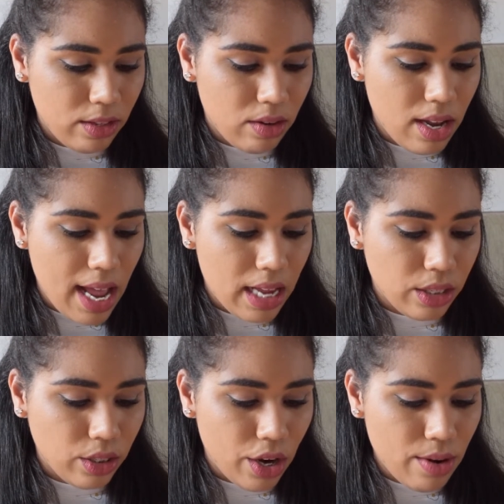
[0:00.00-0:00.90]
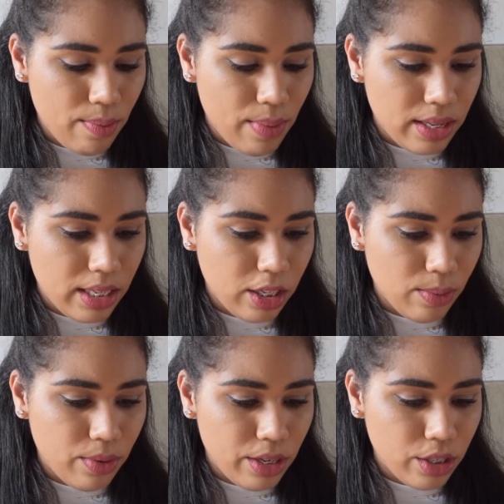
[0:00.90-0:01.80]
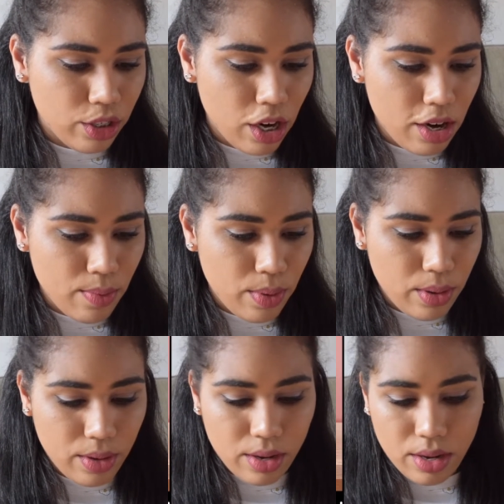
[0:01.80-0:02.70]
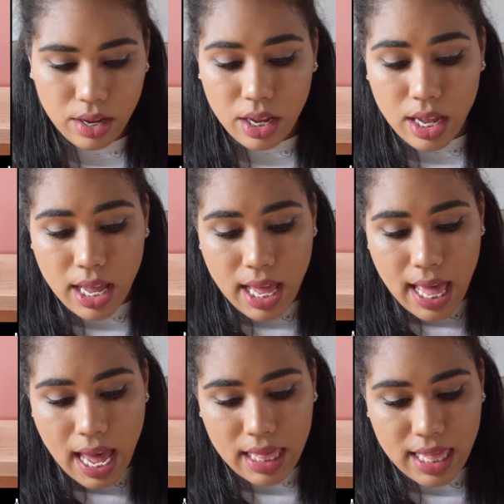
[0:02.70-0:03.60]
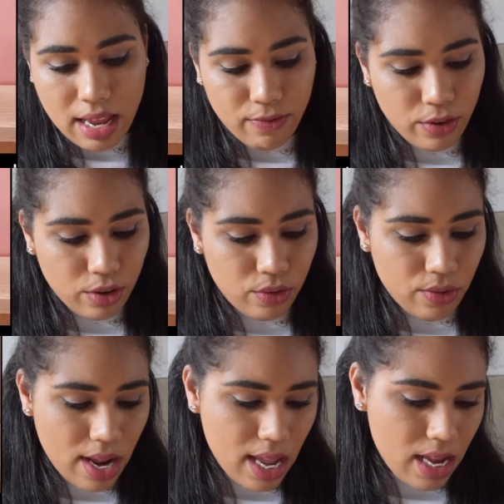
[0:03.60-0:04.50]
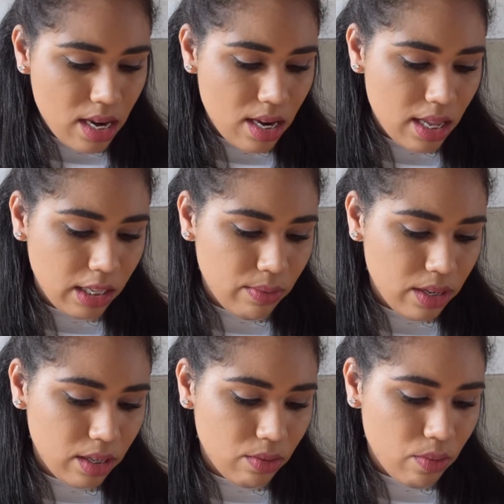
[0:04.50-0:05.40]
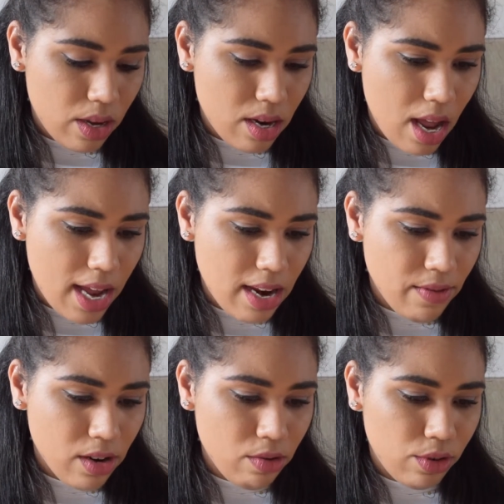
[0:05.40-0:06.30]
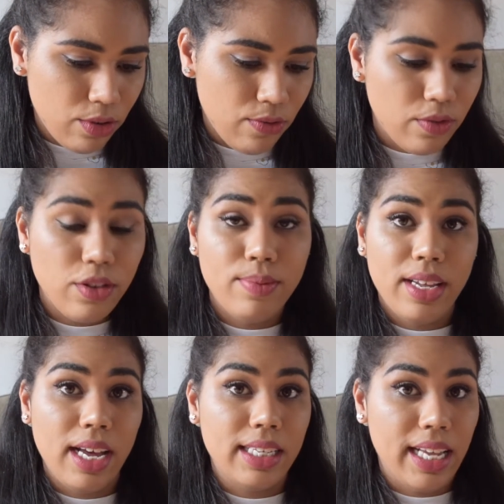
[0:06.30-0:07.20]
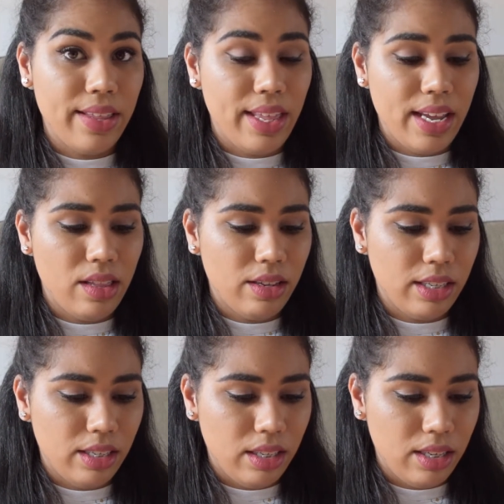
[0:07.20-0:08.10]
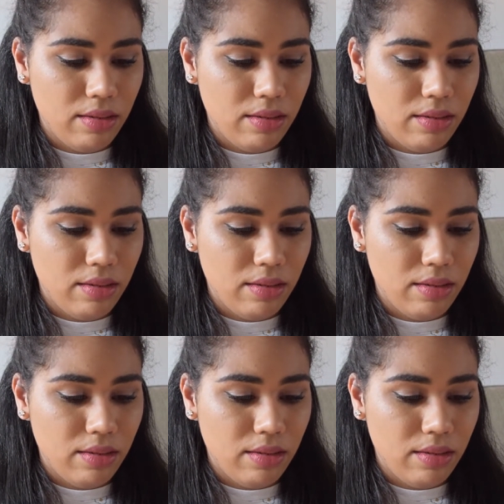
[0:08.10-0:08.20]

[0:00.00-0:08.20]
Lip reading: so not as sharp, but still pretty sharp. And then for grain, this one is the one I never go too full because I think it looks